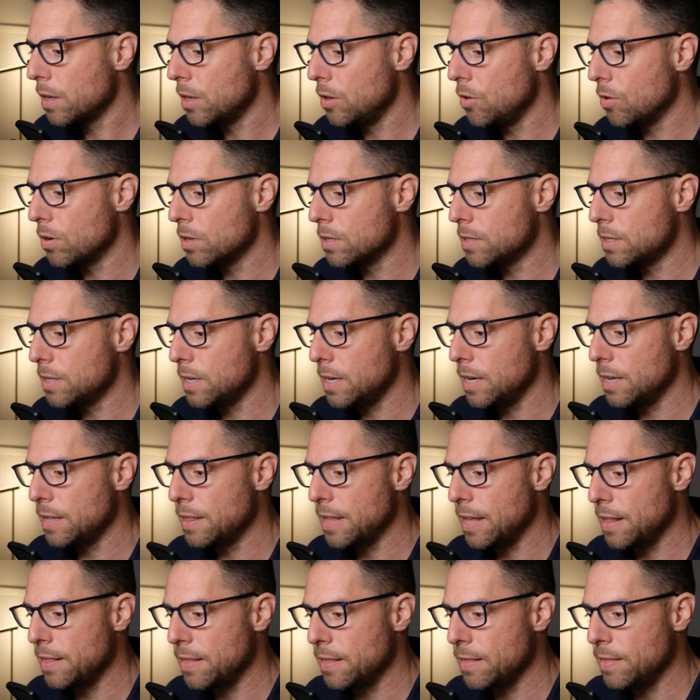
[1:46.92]
you can see
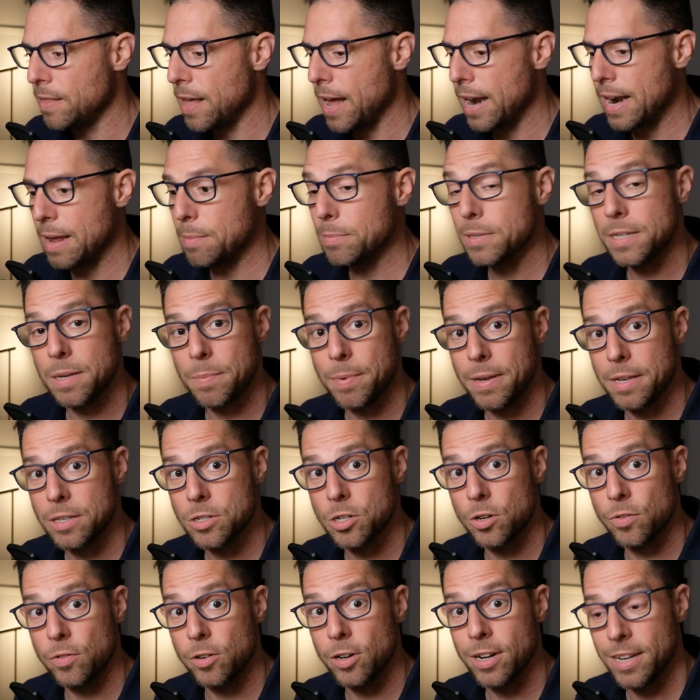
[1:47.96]
that that MCP
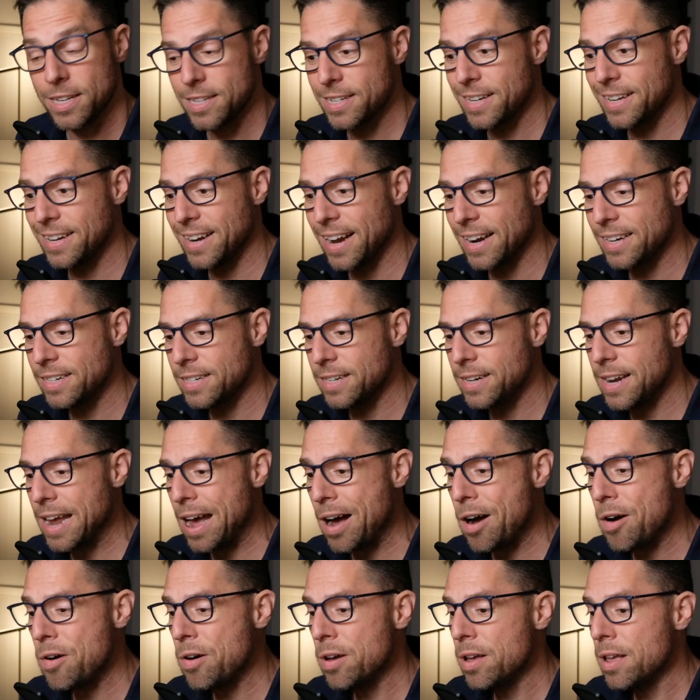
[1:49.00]
server is connected
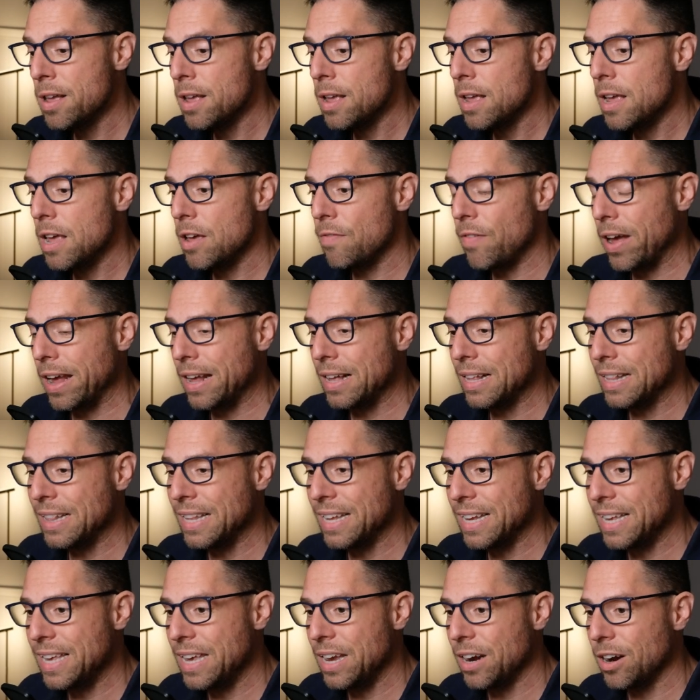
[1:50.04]
now. If I
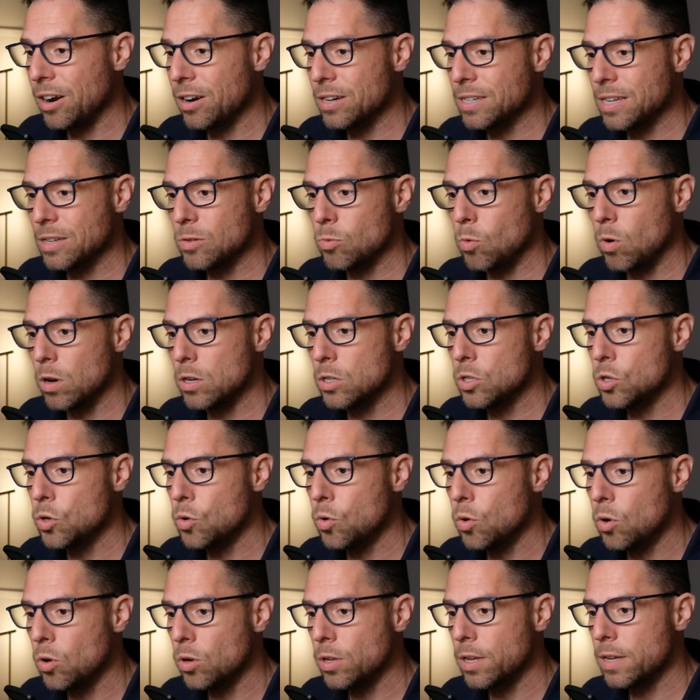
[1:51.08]
click here, it says one
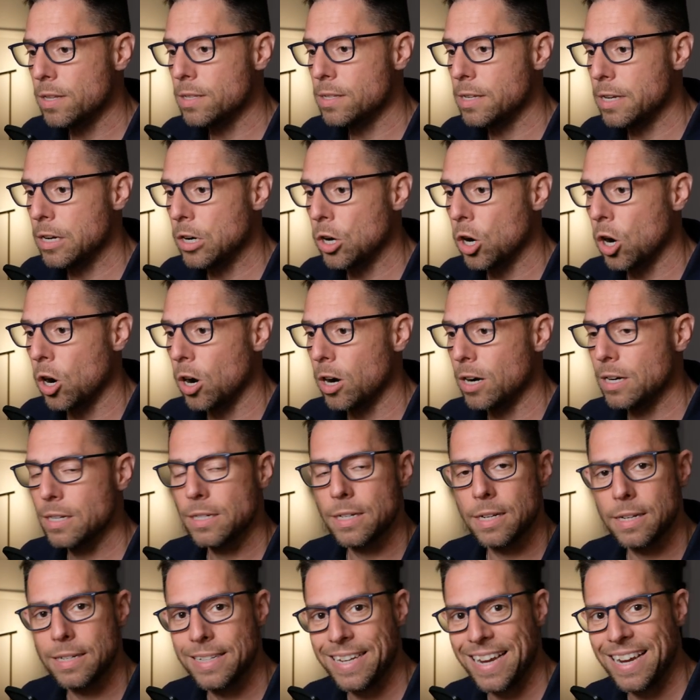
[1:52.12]
tool. You can see
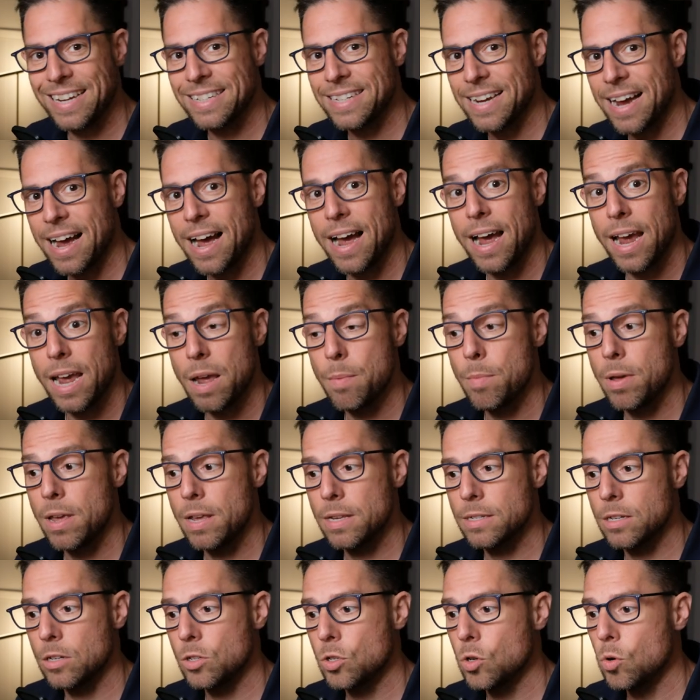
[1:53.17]
current date time
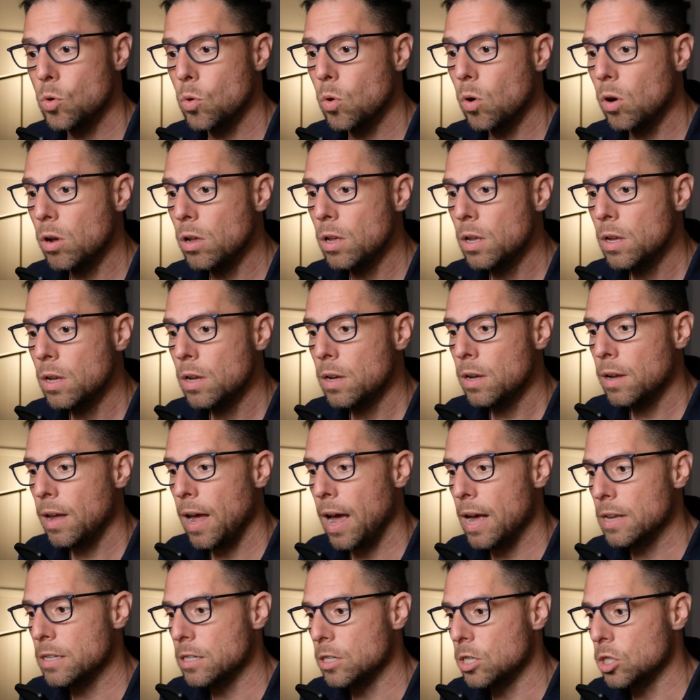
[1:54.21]
is a tool,
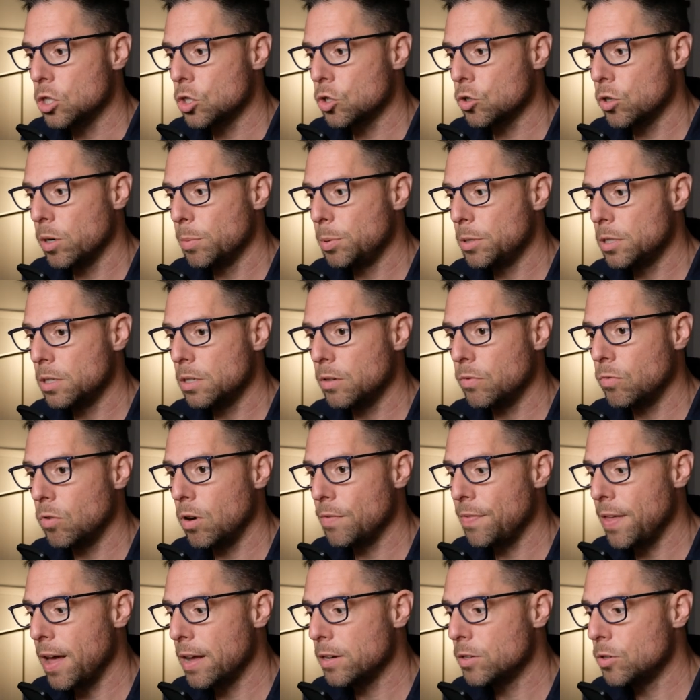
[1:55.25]
has a description of
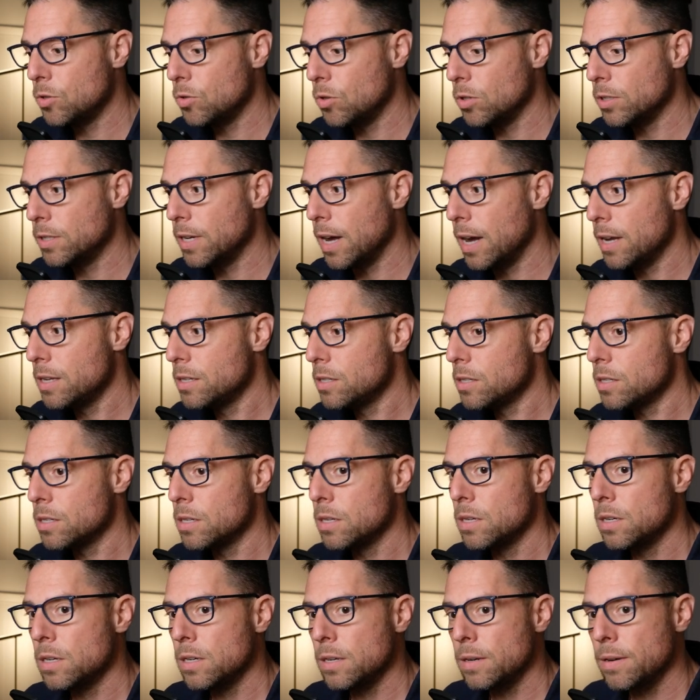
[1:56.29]
what that tool does.
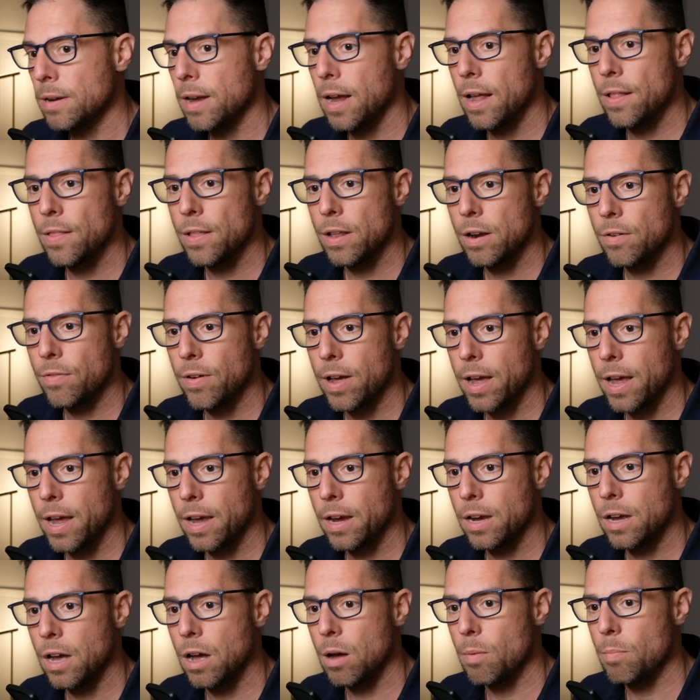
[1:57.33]
And then if
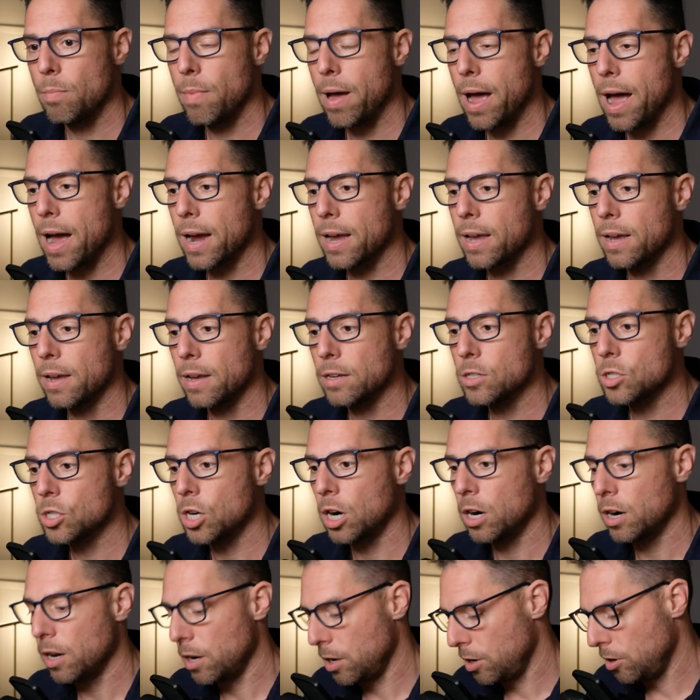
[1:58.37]
I come back,
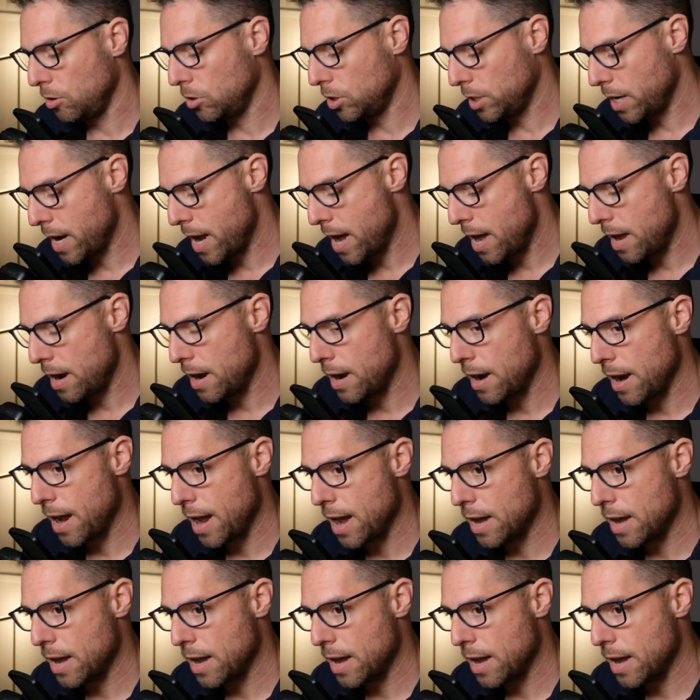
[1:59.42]
start a new chat, and I